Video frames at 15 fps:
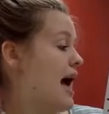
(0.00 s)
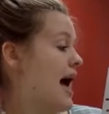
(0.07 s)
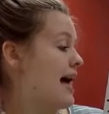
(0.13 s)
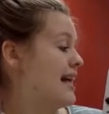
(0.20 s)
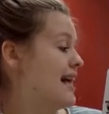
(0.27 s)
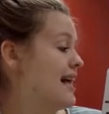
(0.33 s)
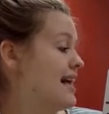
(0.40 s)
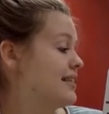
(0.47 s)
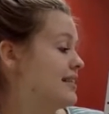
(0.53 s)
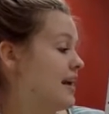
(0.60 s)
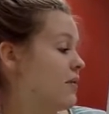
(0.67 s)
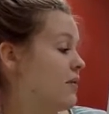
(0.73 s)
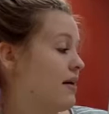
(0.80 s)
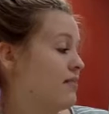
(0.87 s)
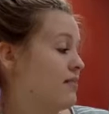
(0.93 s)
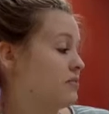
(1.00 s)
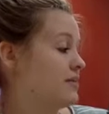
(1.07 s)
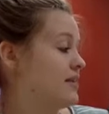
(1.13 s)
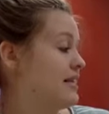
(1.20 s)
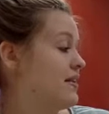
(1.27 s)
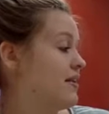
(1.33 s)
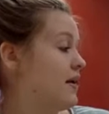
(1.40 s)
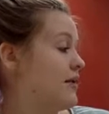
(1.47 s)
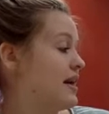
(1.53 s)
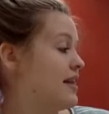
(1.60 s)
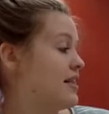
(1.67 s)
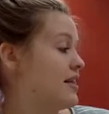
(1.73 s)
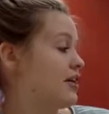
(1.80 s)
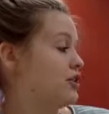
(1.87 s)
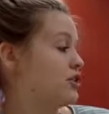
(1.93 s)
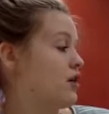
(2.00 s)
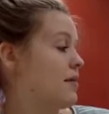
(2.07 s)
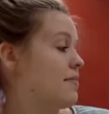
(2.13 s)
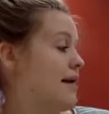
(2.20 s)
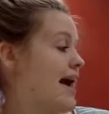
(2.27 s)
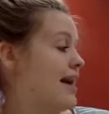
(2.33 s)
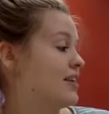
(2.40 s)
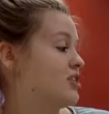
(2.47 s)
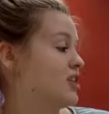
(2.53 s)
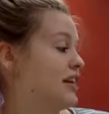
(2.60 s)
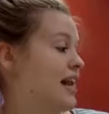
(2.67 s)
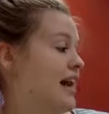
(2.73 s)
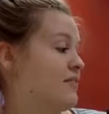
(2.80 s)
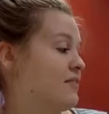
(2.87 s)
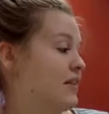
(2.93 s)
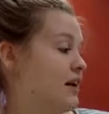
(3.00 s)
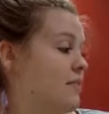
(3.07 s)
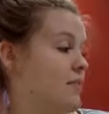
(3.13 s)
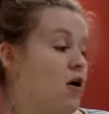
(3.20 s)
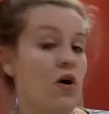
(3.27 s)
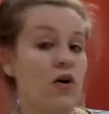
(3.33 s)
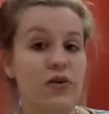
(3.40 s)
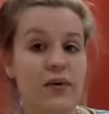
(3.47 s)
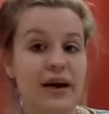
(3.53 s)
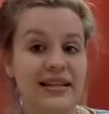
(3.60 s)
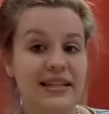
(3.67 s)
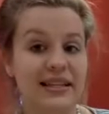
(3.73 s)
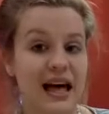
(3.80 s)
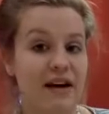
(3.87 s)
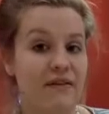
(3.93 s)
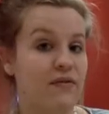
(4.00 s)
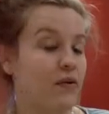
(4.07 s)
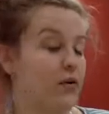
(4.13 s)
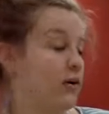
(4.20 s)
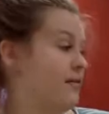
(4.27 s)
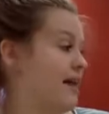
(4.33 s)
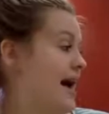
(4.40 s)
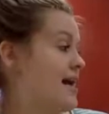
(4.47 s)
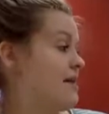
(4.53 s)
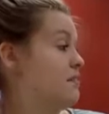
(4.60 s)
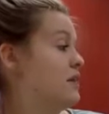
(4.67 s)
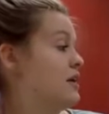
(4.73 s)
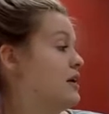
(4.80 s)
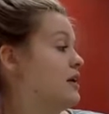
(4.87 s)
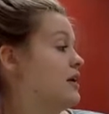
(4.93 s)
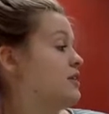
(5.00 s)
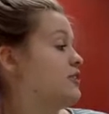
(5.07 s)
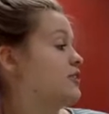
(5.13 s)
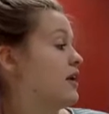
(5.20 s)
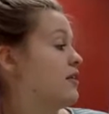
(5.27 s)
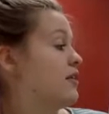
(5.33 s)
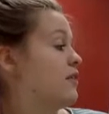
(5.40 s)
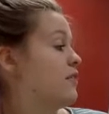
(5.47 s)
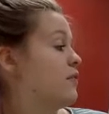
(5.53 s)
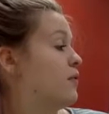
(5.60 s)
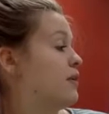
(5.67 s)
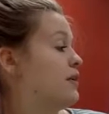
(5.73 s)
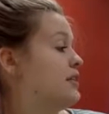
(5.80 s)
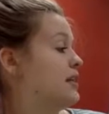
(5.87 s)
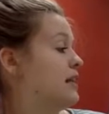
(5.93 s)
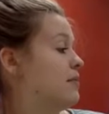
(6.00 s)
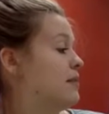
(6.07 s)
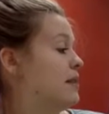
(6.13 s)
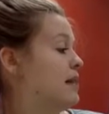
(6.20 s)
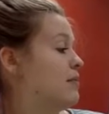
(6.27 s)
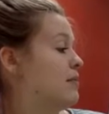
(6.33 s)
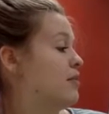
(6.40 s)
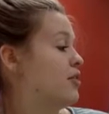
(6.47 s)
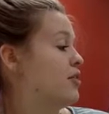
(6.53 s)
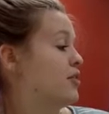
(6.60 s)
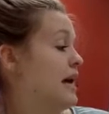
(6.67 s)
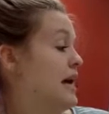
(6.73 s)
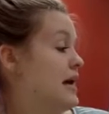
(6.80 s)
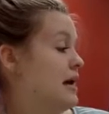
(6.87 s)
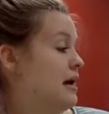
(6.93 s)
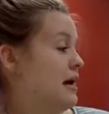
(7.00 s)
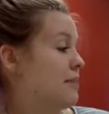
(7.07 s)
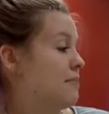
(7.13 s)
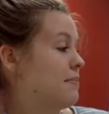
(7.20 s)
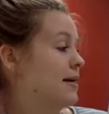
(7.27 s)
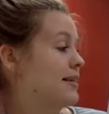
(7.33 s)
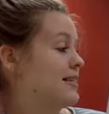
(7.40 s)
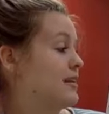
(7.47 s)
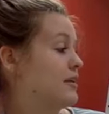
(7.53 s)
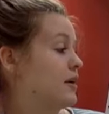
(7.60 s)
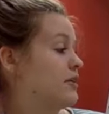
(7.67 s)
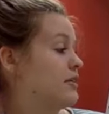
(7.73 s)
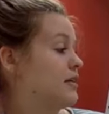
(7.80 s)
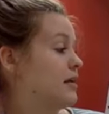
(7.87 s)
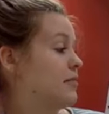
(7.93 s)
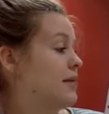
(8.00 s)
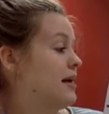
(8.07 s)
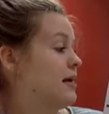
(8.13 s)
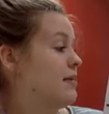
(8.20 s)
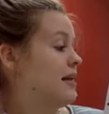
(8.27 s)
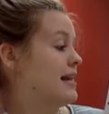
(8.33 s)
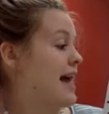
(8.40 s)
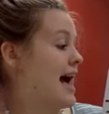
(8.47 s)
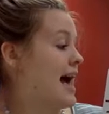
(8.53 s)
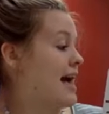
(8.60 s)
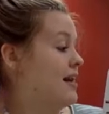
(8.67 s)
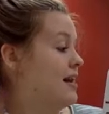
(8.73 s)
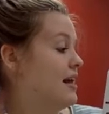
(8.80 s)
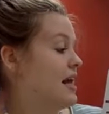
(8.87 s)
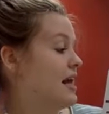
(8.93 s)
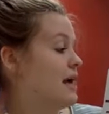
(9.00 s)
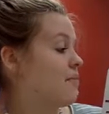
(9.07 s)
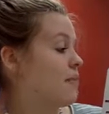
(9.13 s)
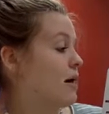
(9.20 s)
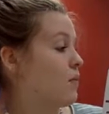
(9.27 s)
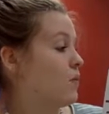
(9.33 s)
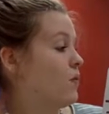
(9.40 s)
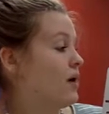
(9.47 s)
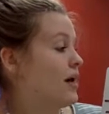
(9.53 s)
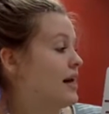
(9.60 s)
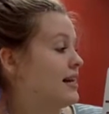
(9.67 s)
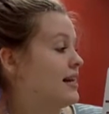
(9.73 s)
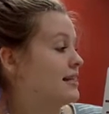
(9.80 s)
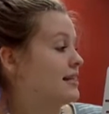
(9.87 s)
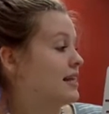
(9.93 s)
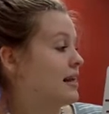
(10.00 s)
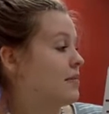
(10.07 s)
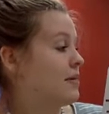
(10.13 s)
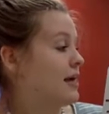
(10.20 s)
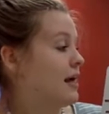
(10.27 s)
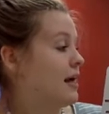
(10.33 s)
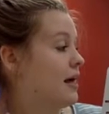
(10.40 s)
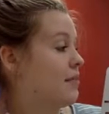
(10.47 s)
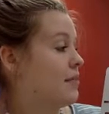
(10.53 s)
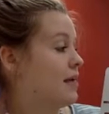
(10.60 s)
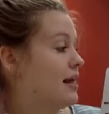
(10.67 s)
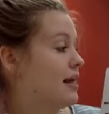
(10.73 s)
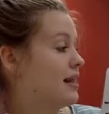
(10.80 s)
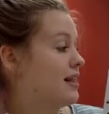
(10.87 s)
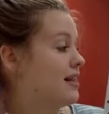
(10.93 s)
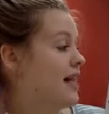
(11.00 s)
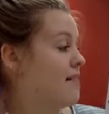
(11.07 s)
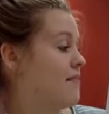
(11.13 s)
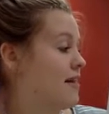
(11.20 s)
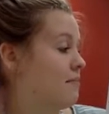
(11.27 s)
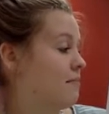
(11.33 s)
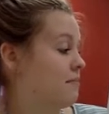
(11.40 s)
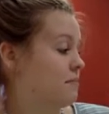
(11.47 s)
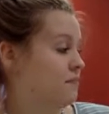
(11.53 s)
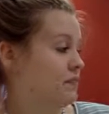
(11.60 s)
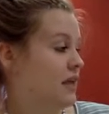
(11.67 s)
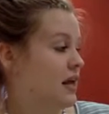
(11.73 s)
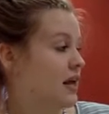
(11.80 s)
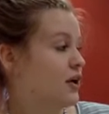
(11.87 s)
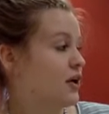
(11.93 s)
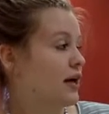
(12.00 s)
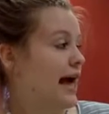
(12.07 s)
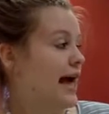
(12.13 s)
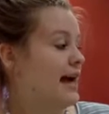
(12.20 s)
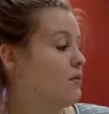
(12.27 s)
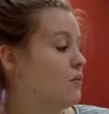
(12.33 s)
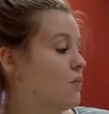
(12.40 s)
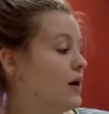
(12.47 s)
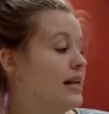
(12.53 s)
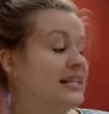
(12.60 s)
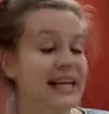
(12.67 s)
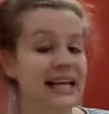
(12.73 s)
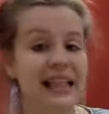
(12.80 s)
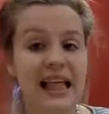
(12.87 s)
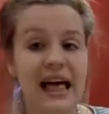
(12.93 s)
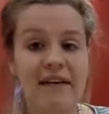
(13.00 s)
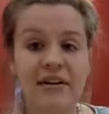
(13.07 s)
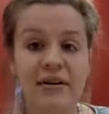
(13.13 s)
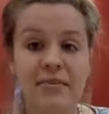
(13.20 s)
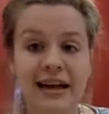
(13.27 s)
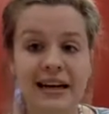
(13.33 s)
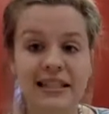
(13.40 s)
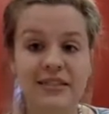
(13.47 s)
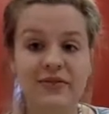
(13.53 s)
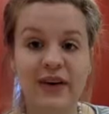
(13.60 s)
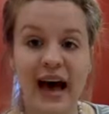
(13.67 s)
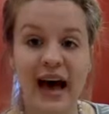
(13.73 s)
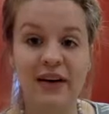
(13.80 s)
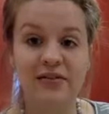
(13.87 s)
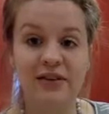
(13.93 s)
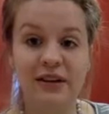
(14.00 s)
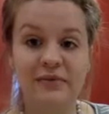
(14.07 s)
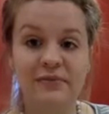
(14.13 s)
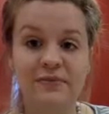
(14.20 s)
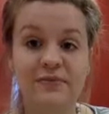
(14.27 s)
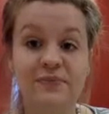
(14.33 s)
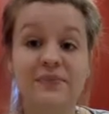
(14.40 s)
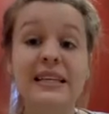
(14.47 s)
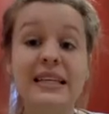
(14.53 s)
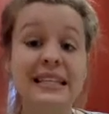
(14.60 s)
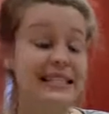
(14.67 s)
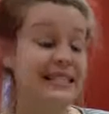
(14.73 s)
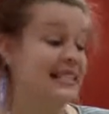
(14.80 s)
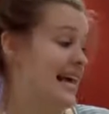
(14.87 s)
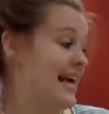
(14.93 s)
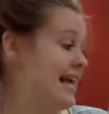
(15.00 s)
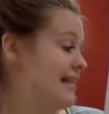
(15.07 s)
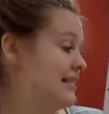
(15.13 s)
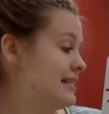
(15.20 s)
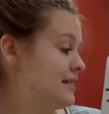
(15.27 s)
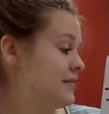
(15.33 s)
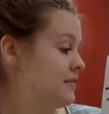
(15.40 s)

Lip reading: I can't take away from 0 either, so I'm actually going to have to come all the way to that 4, right? So the 4 is going to become a 3. My 0 is going to become a 9. My 1 is going to become an 11. Okay, what is 11 minus 5? 6.